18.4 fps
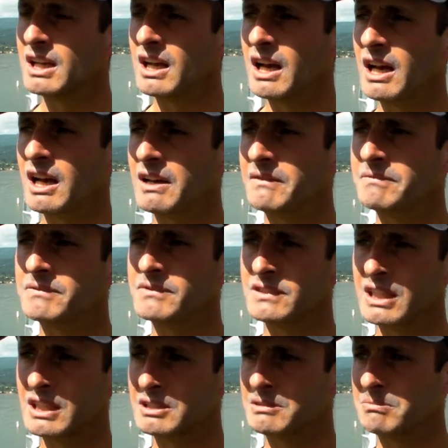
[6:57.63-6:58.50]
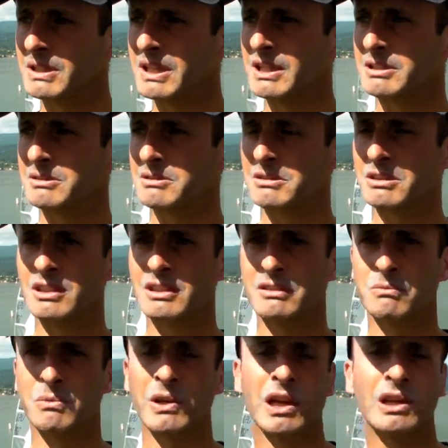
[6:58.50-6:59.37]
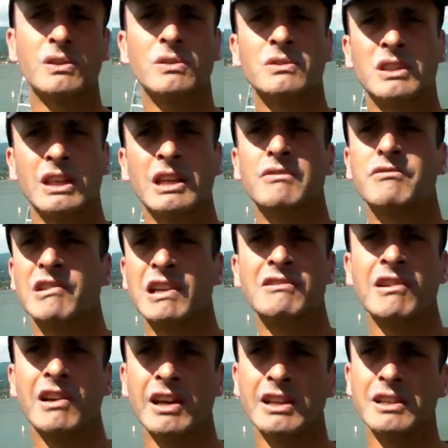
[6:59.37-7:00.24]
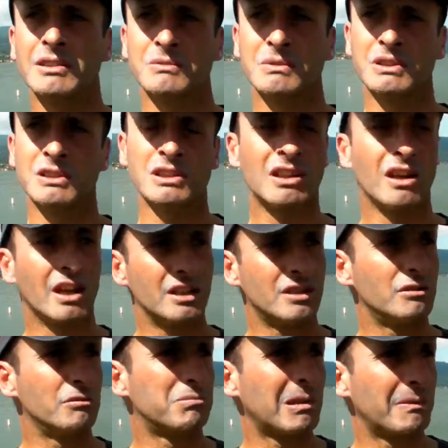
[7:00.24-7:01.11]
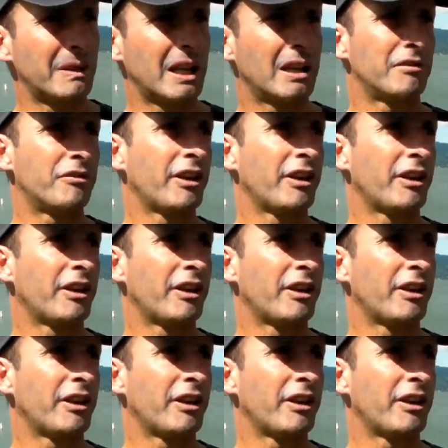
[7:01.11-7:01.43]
There's what I call dinghy free ride, which is guys who probably had